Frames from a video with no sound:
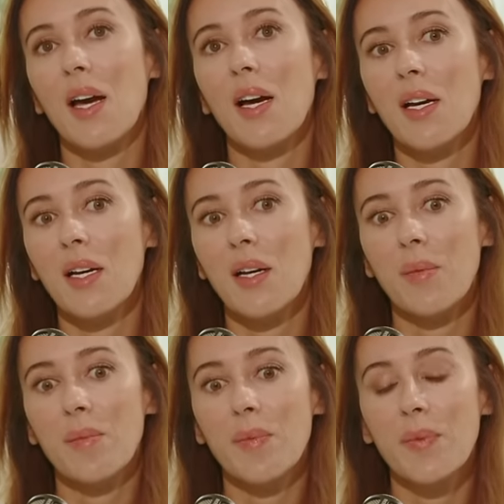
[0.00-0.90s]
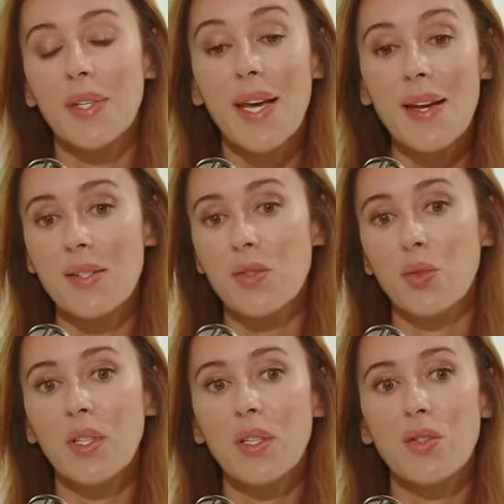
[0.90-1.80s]
Yes, you
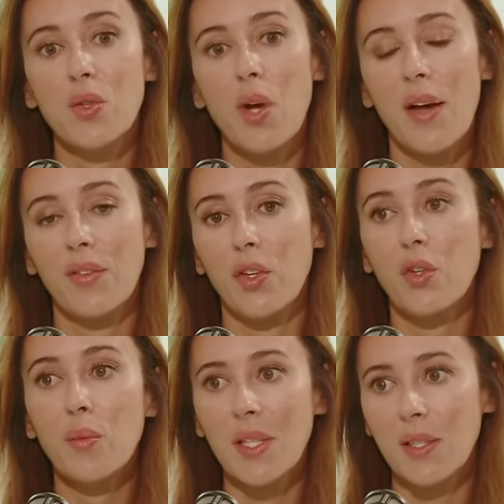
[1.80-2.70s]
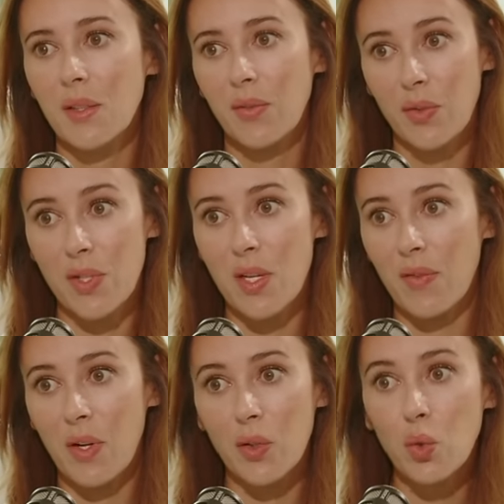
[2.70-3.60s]
need to have the humility, first of
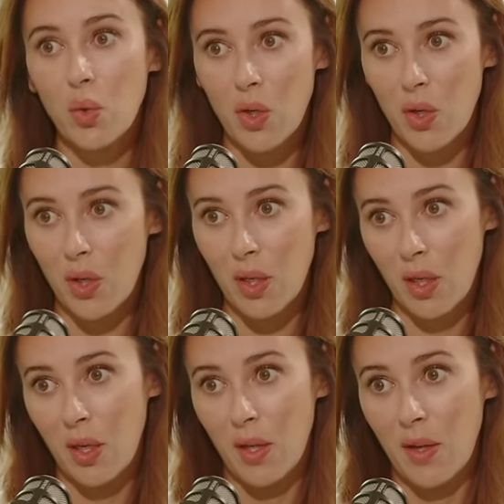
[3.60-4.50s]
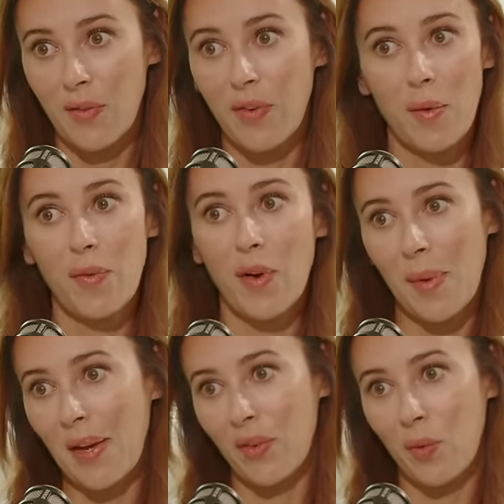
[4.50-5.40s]
all, to learn from
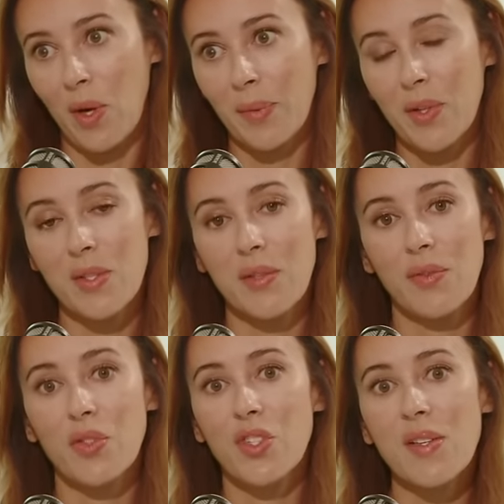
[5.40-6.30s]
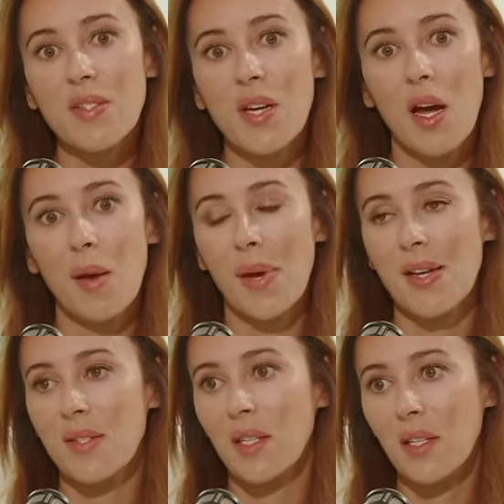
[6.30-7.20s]
everyone. Because if you just come
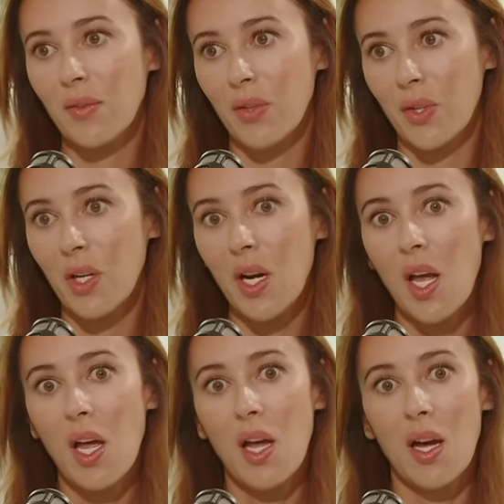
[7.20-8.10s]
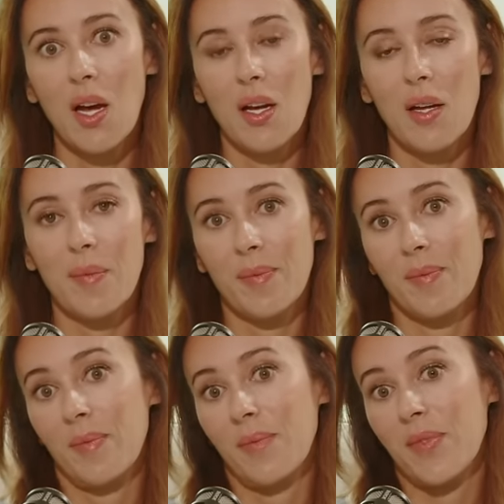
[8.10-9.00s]
as a giver,
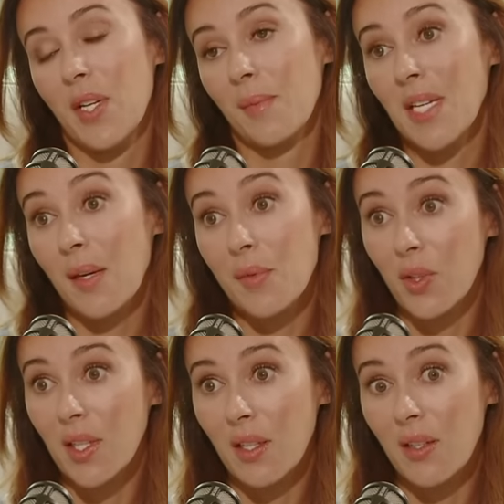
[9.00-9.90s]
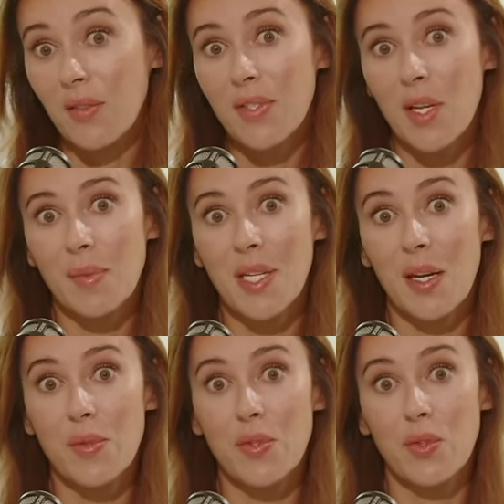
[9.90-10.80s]
sometimes you give,
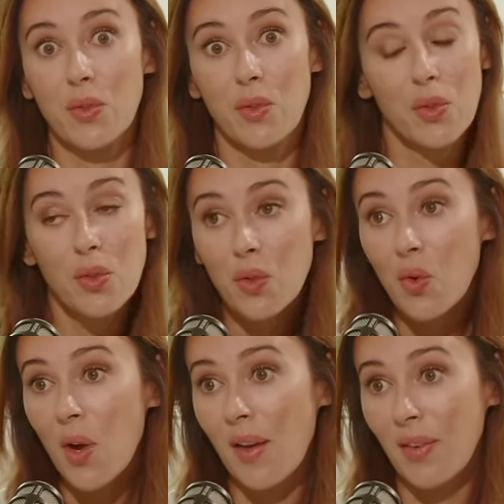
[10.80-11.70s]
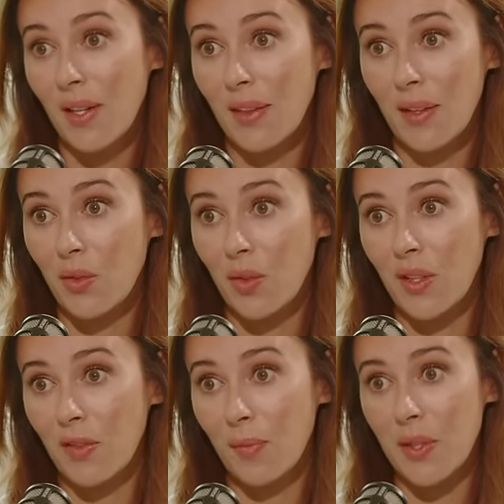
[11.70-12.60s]
sometimes you don't have anything to
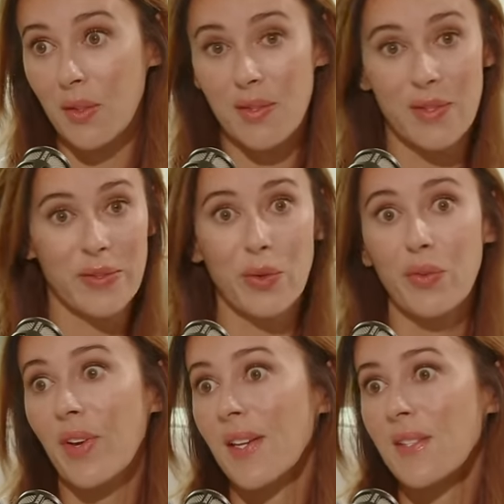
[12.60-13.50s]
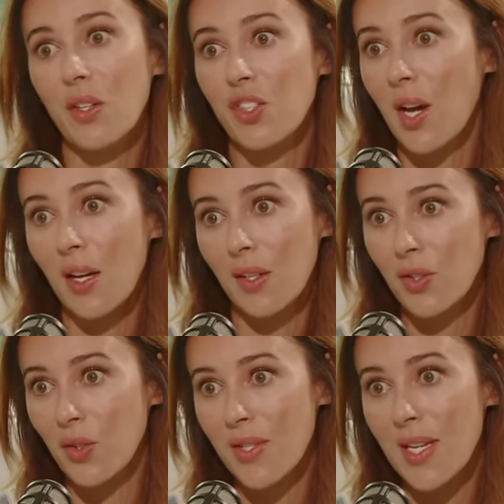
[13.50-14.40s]
give because you're facing a
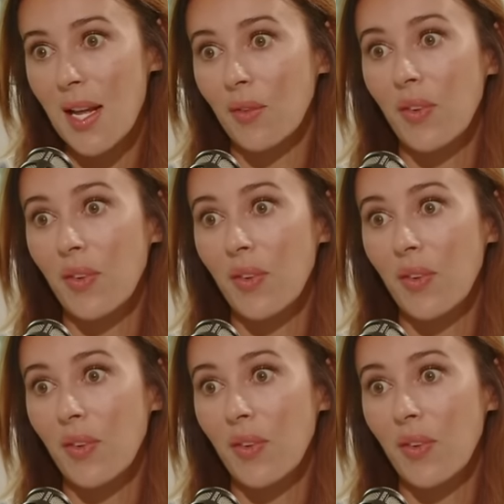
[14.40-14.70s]
challenge yourself.